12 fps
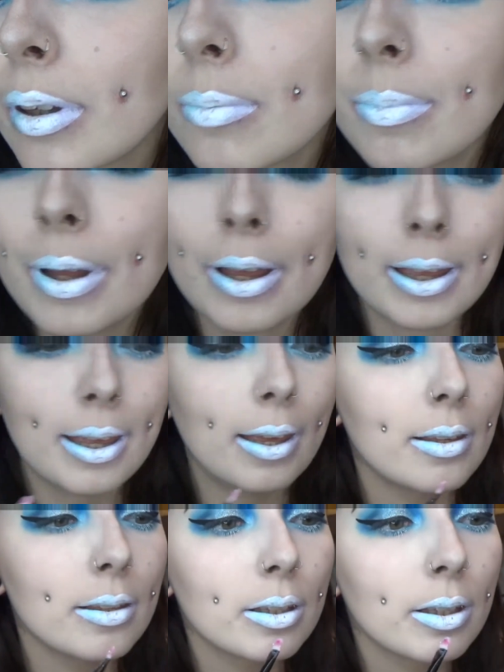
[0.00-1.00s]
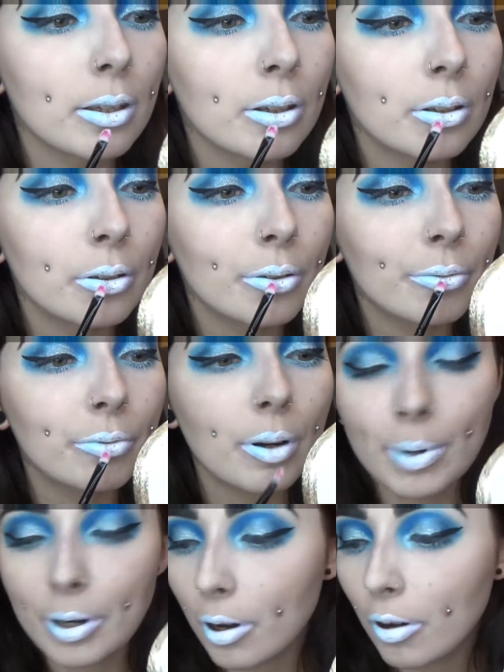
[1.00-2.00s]
But it is
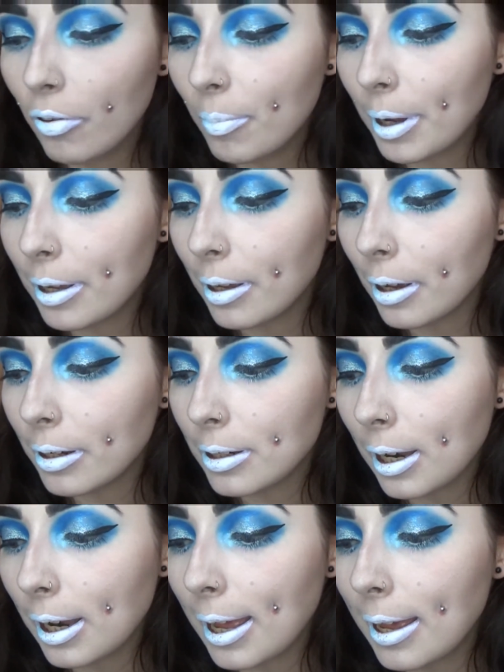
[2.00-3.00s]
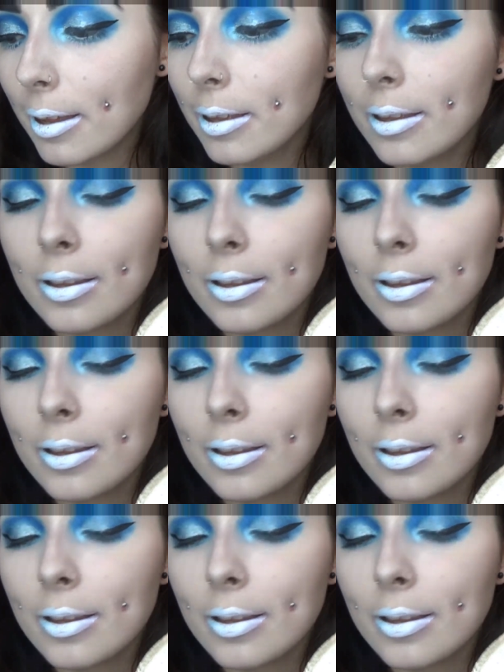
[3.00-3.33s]
rubbing off my under layer